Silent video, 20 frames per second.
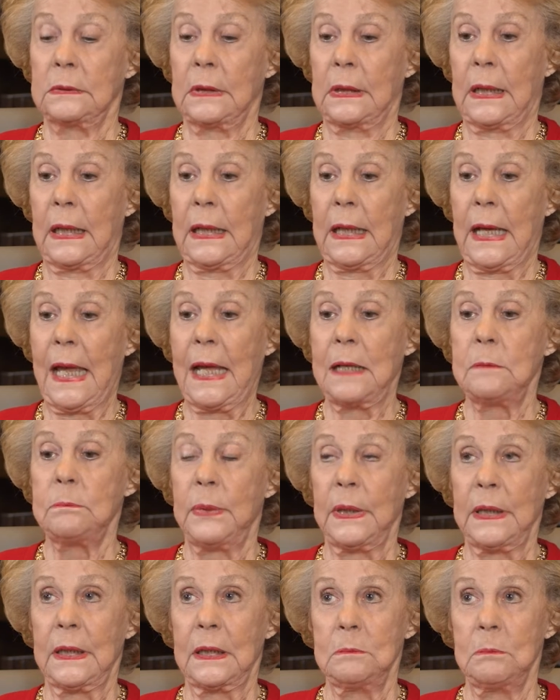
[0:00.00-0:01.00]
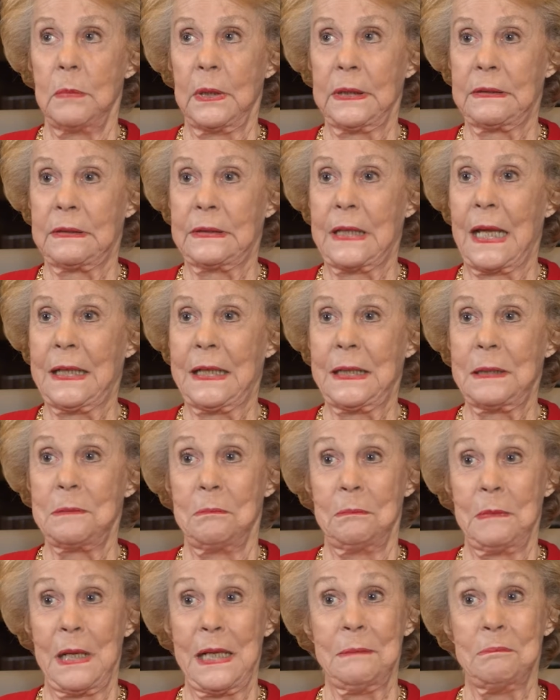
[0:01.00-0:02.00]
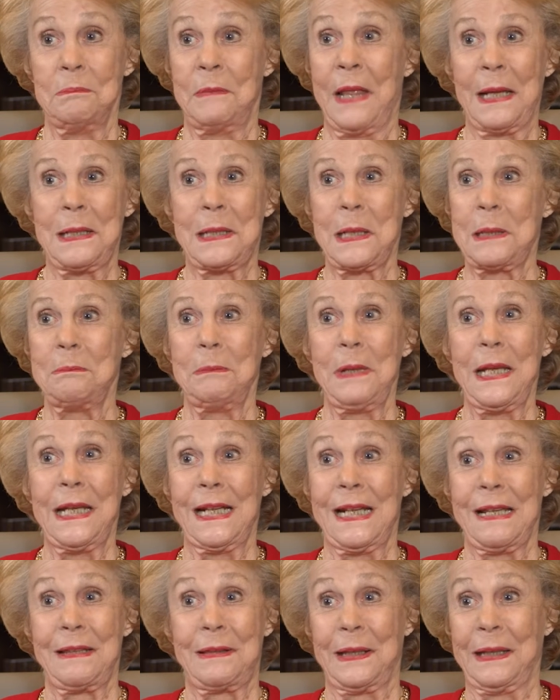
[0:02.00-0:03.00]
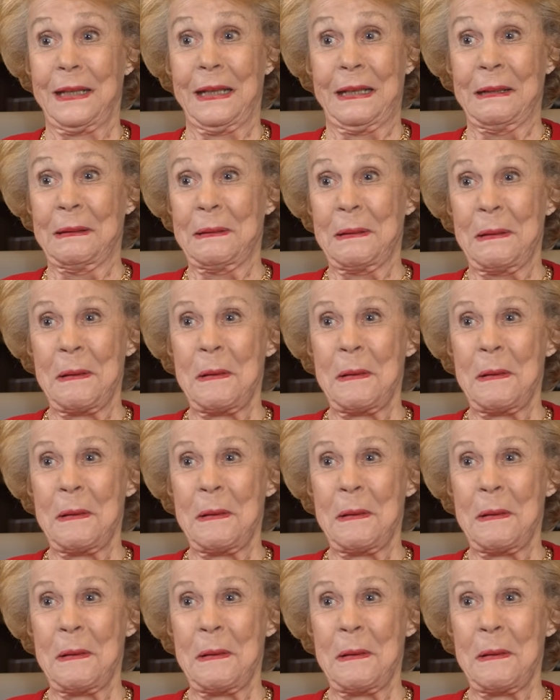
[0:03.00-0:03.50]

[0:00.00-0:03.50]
I had been, but that didn't mean anything.